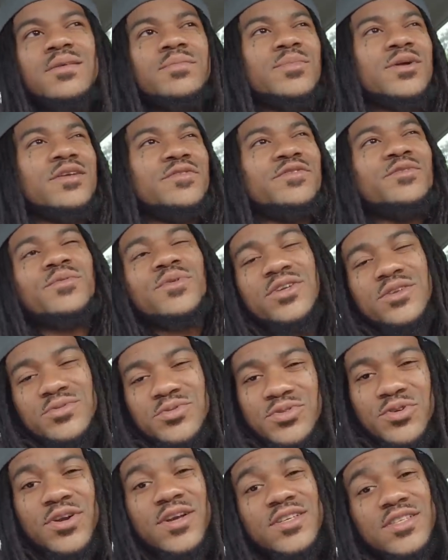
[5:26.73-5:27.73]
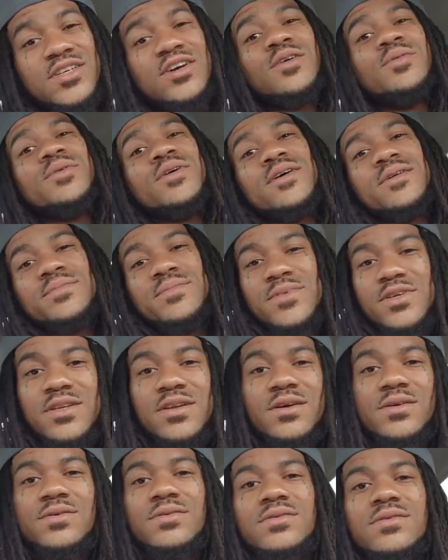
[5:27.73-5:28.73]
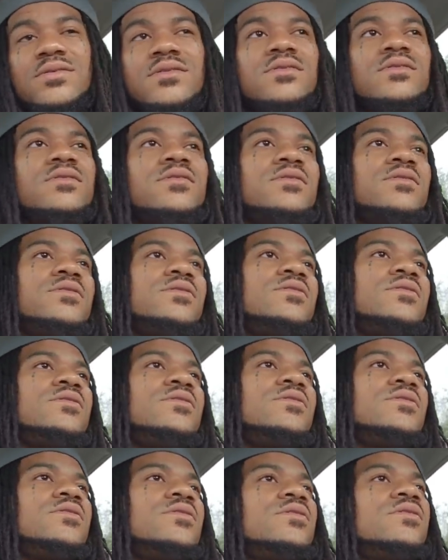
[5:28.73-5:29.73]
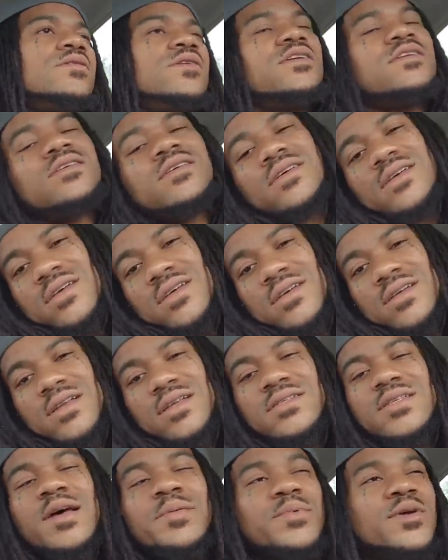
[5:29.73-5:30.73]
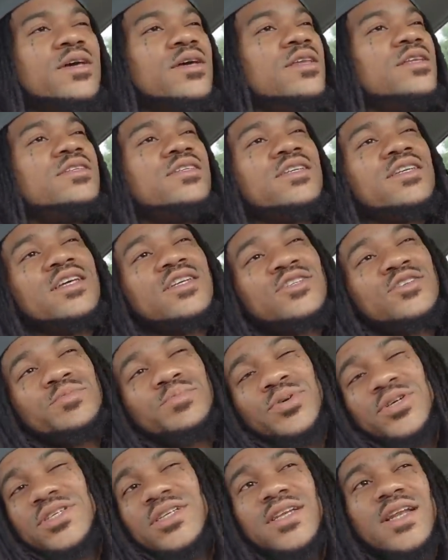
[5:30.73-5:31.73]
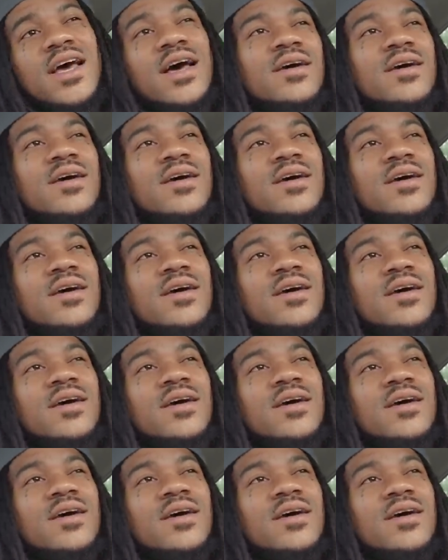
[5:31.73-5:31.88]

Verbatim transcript: But if you want the strings to go up, you know, because that's, the type of energy that you're pushing